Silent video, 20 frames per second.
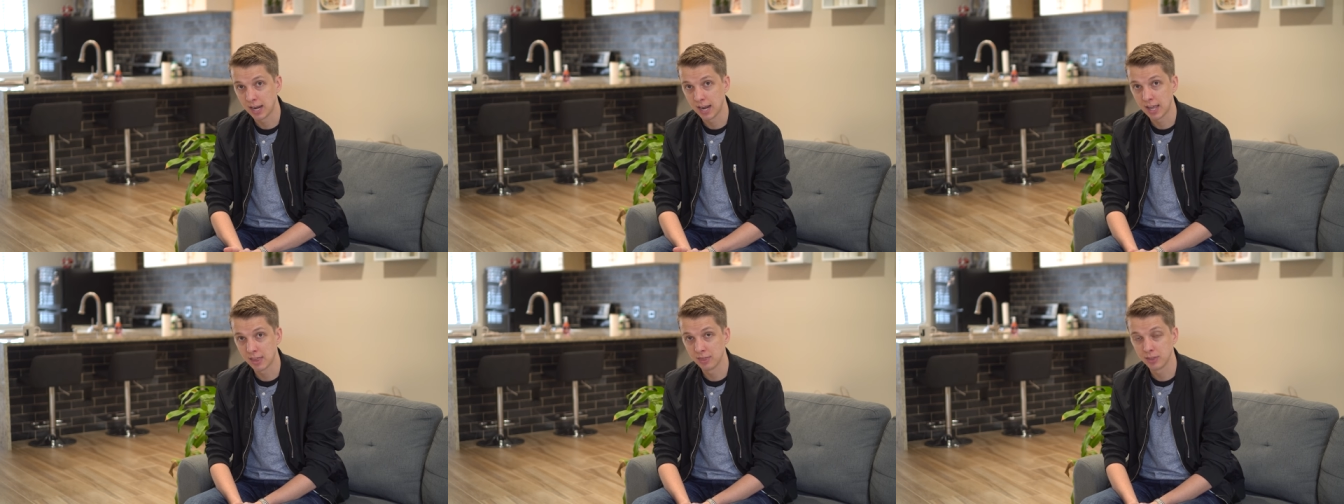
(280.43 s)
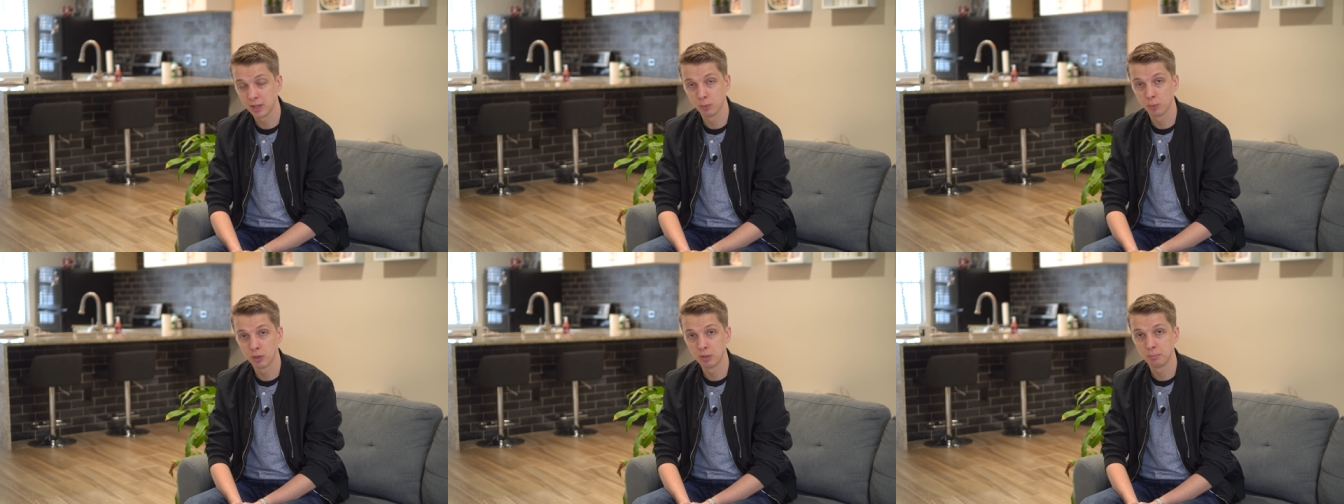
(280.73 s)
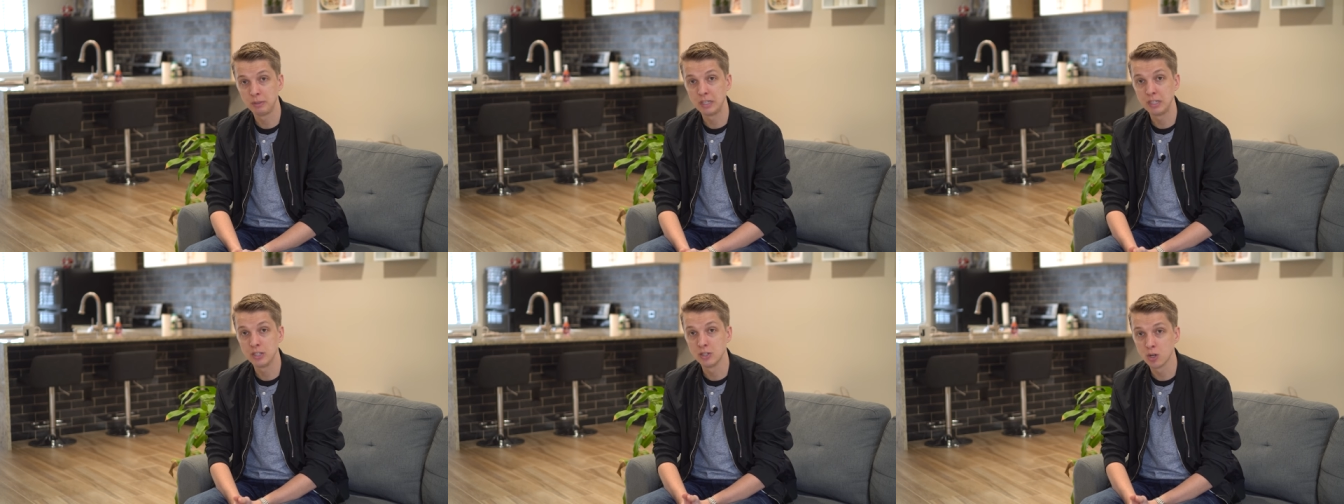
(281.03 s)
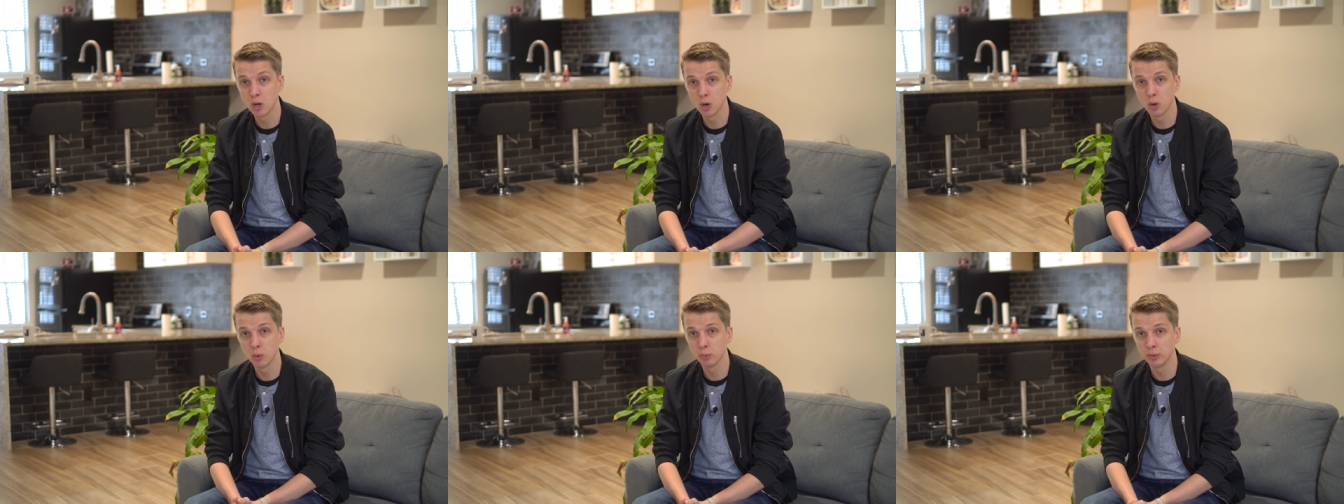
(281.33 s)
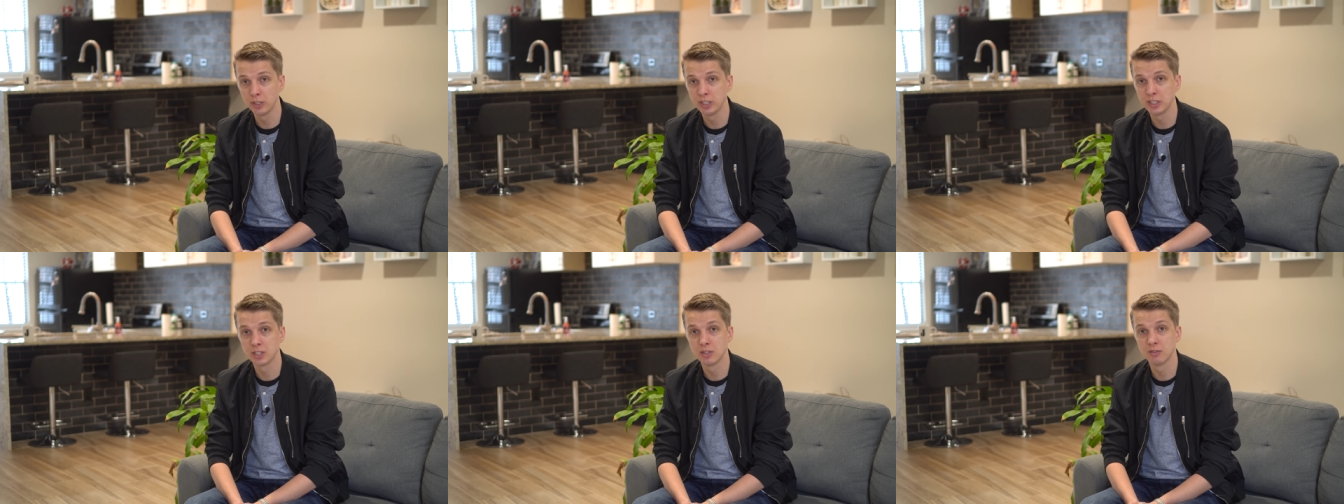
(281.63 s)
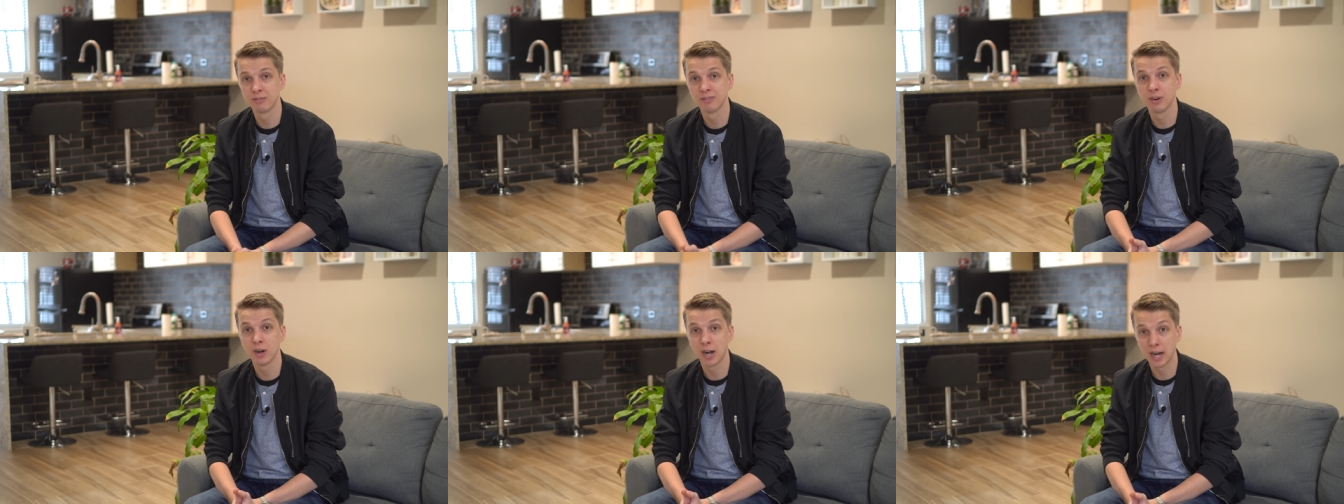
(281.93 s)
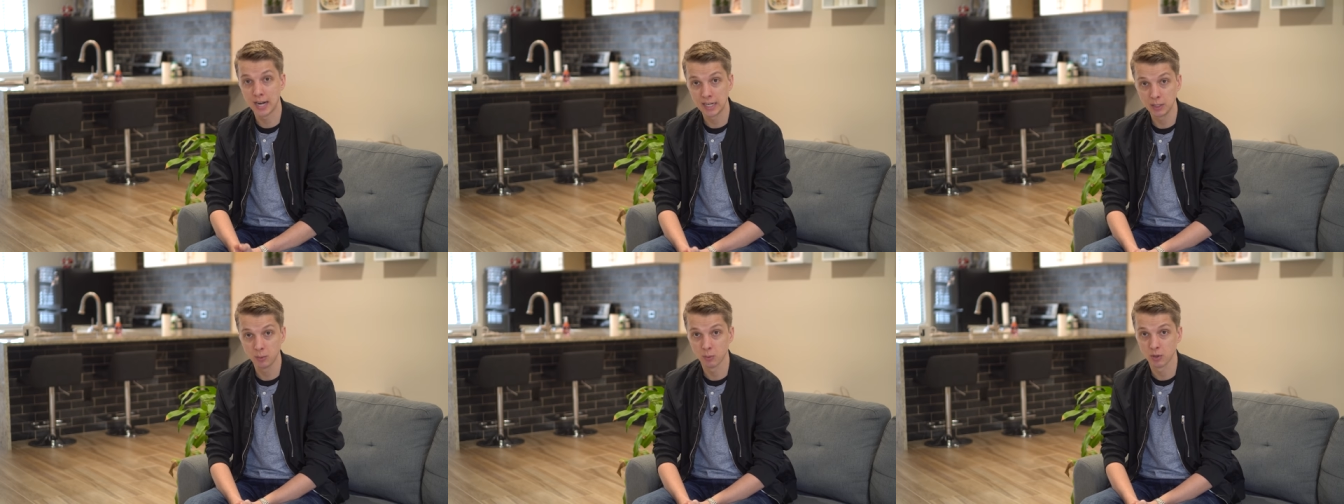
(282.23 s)
and there would be no reason
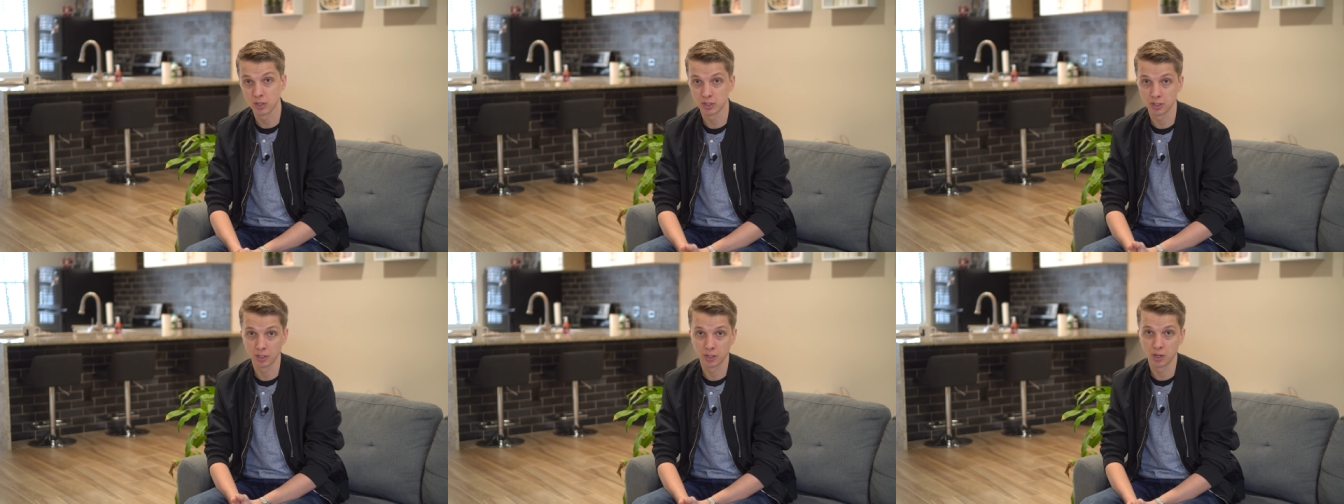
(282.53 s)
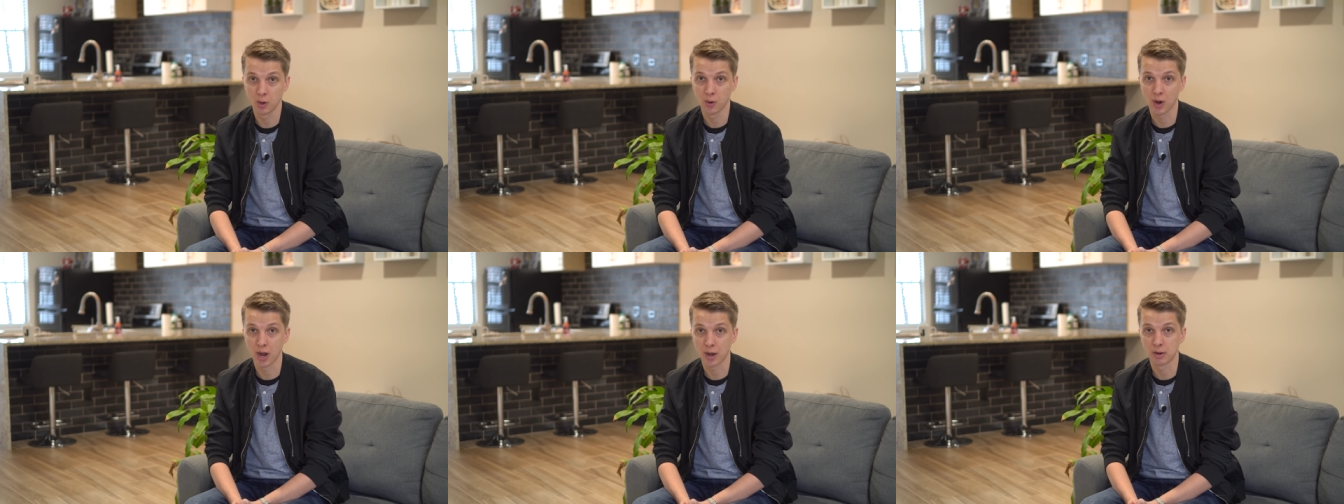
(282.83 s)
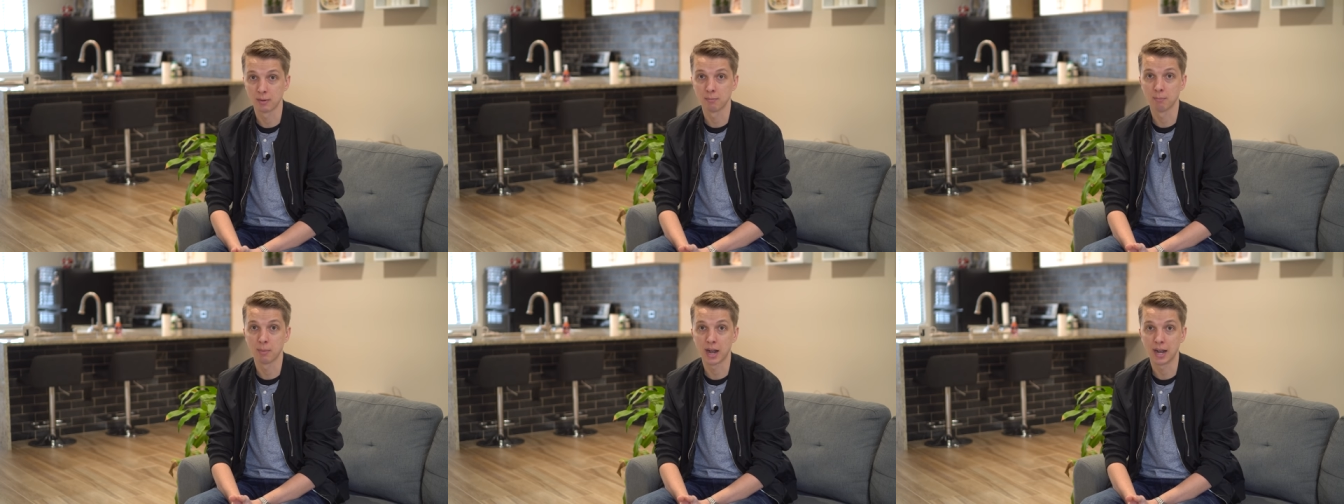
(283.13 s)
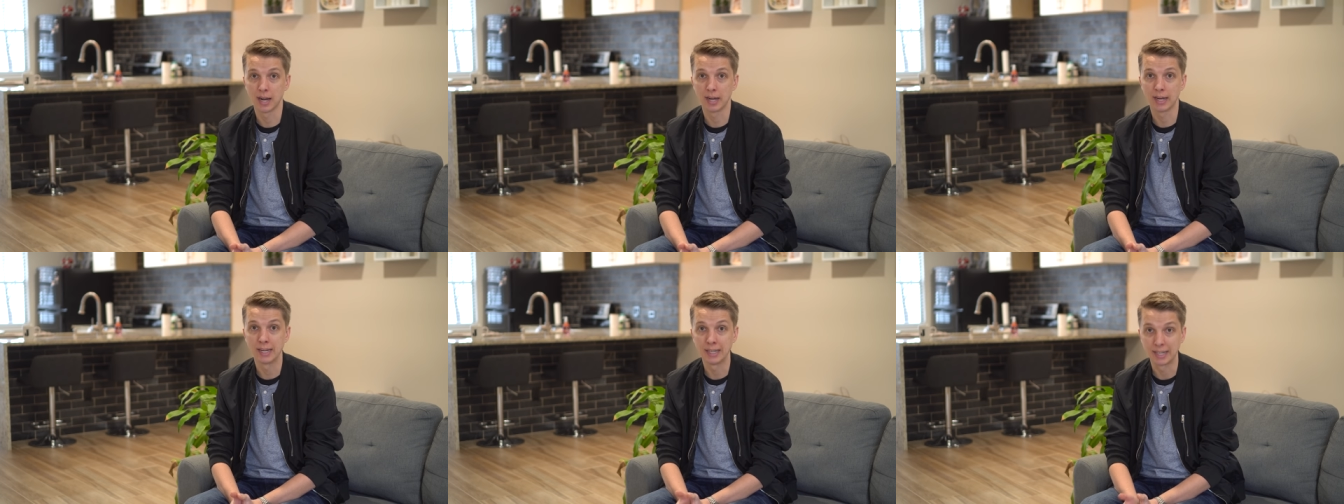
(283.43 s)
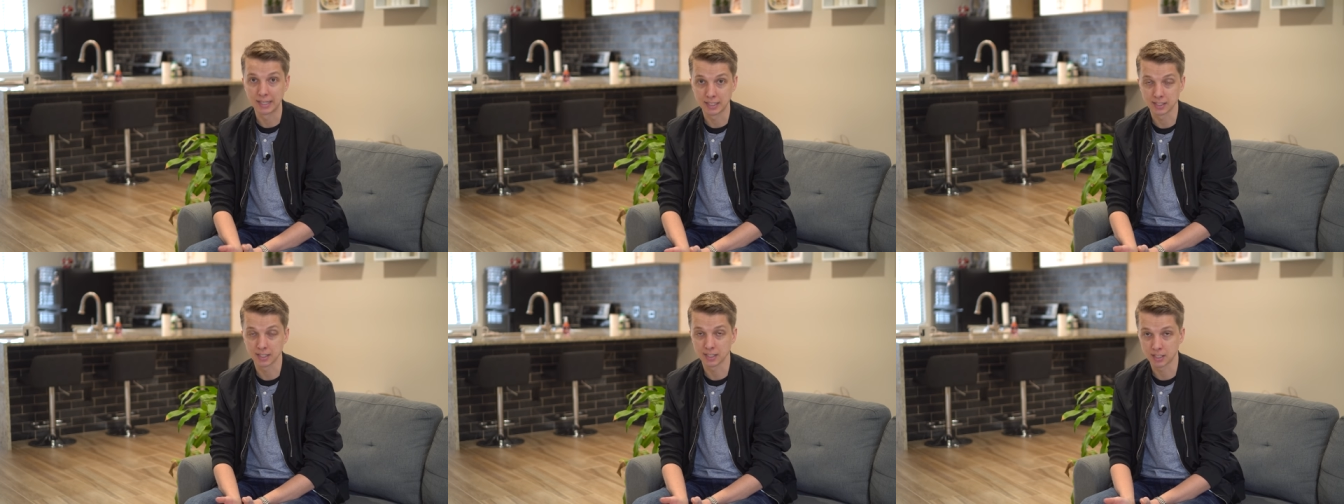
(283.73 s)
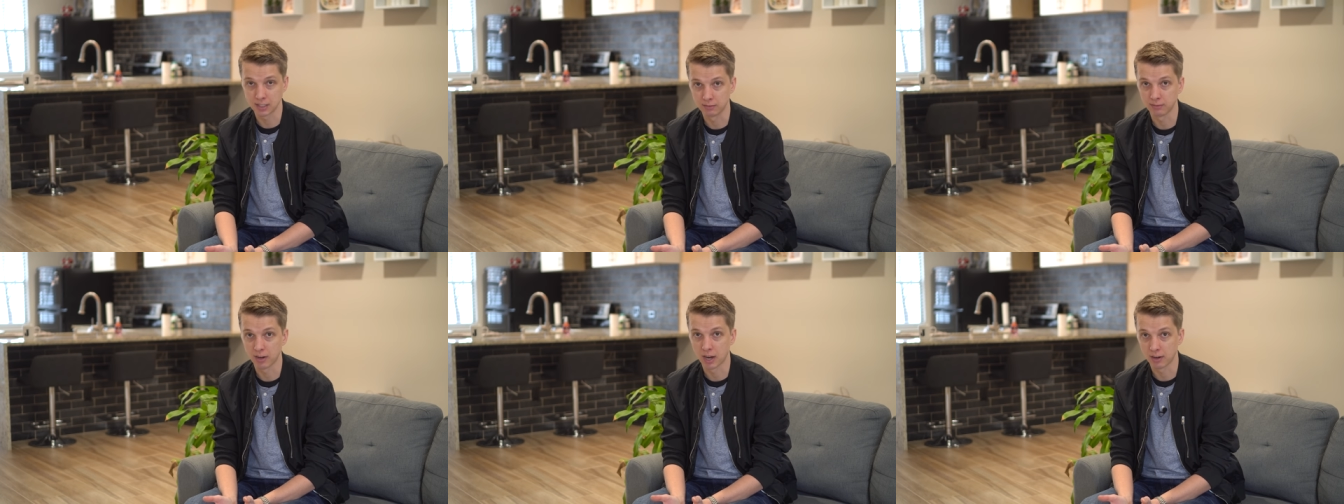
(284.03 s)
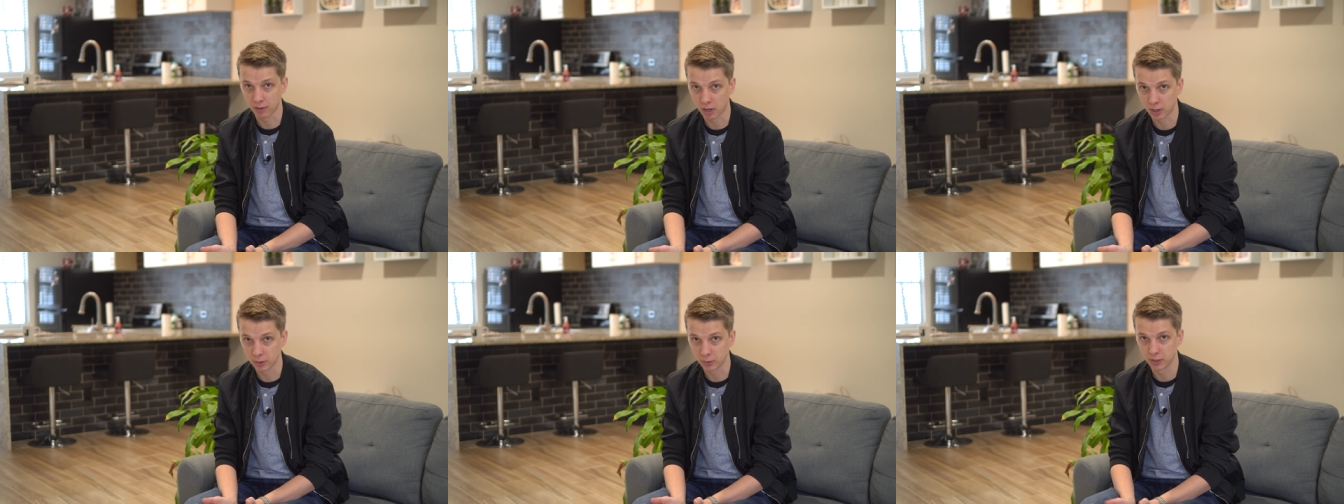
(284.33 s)
for anyone to go out and buy an
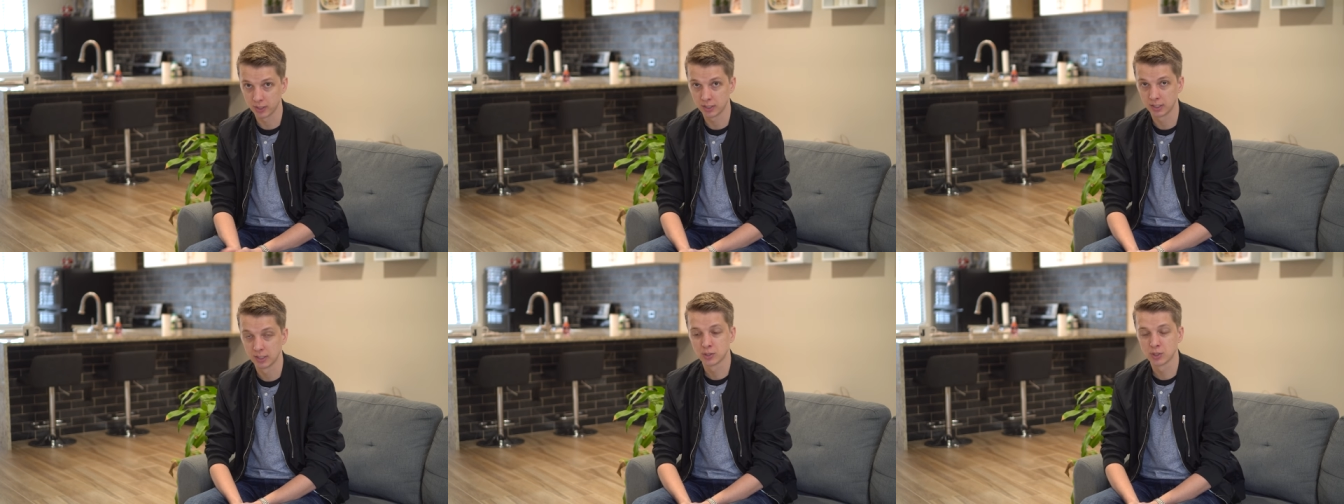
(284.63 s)
A6500.